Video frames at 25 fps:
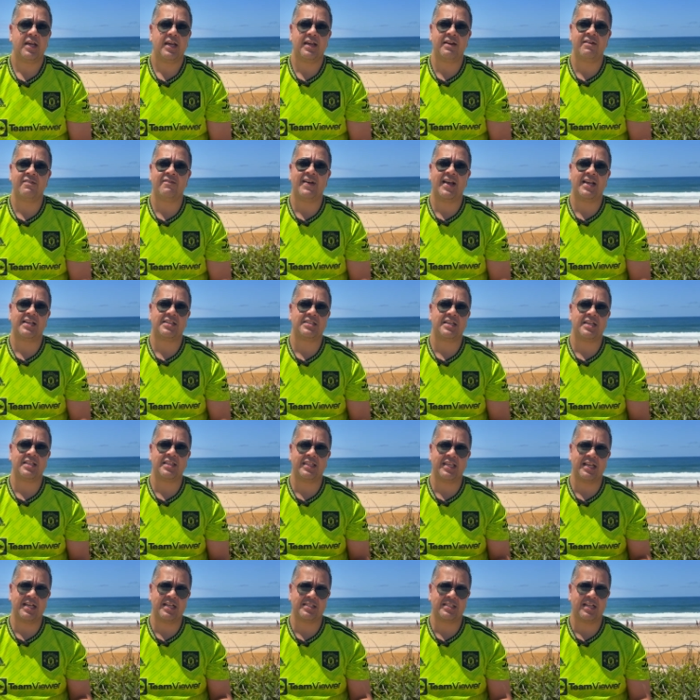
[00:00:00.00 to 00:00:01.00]
invest in
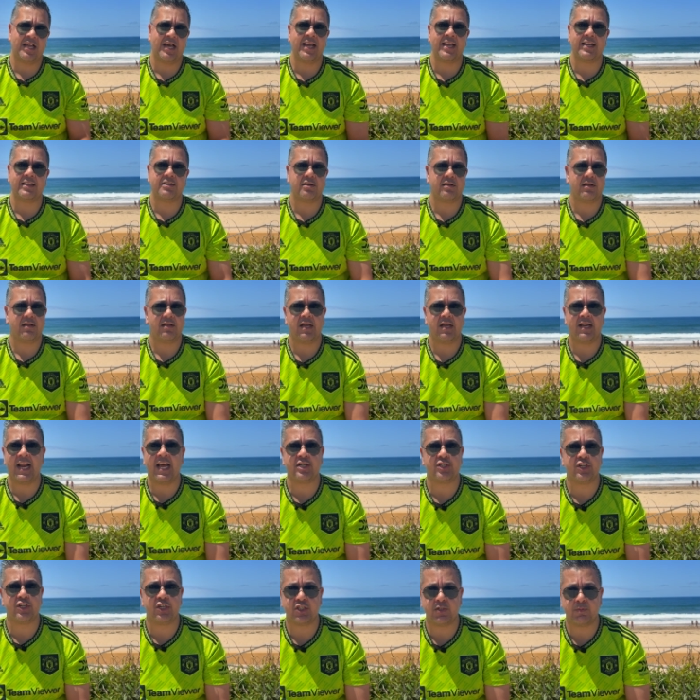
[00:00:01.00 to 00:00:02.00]
things like an
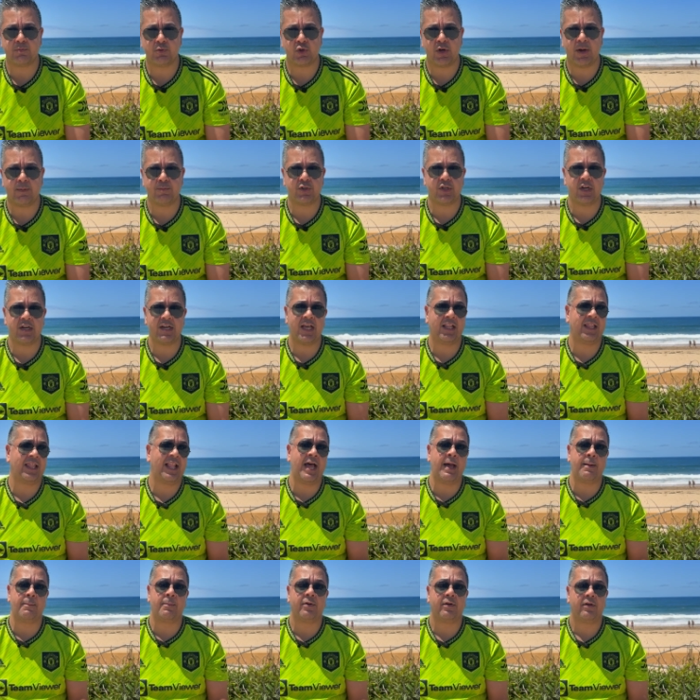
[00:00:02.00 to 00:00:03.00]
Azure subscription, a
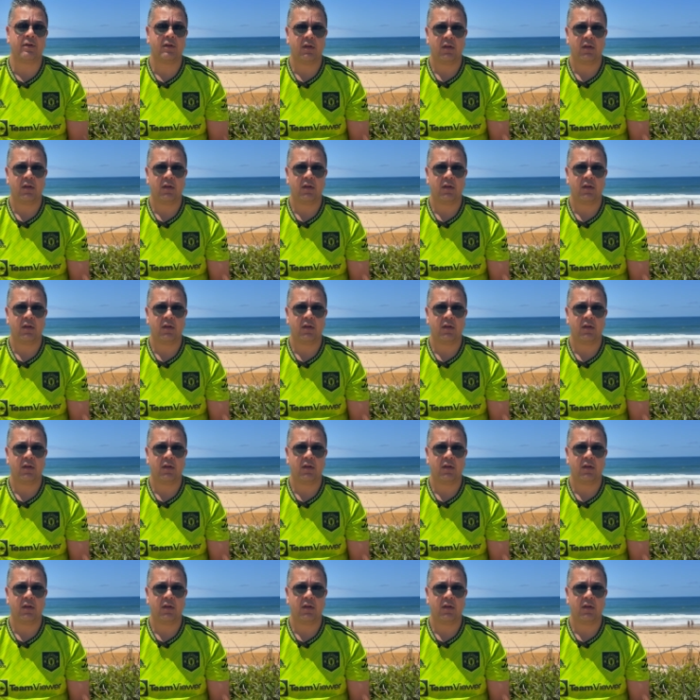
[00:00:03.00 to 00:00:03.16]
lab,